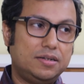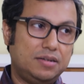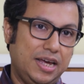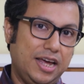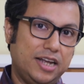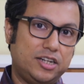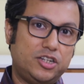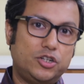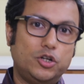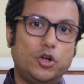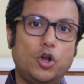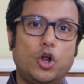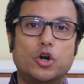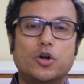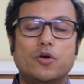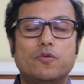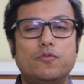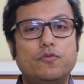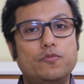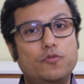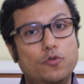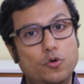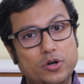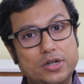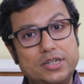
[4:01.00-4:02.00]
get a lot of
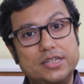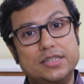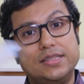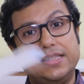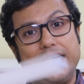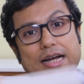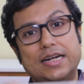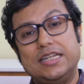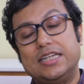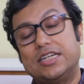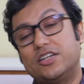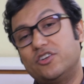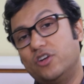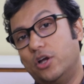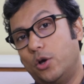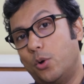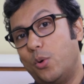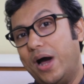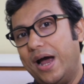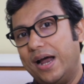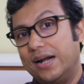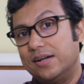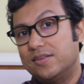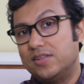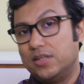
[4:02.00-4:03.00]
food that it
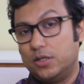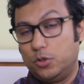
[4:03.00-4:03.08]
requires,